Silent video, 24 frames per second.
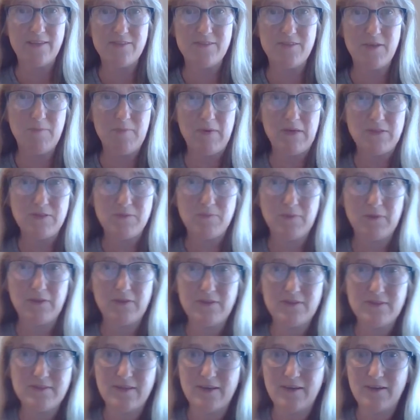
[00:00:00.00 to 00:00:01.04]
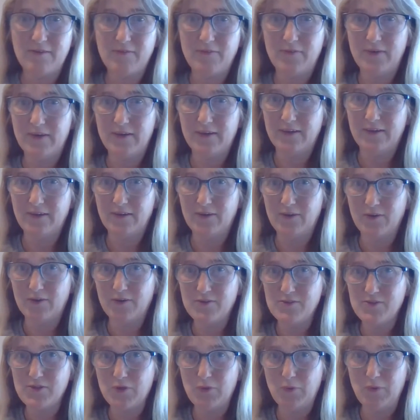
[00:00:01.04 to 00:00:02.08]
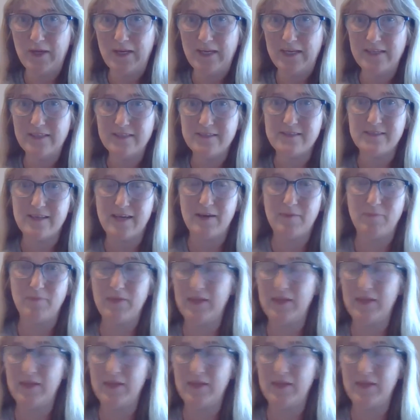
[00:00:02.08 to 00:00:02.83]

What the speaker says: it so much because I've got his queens up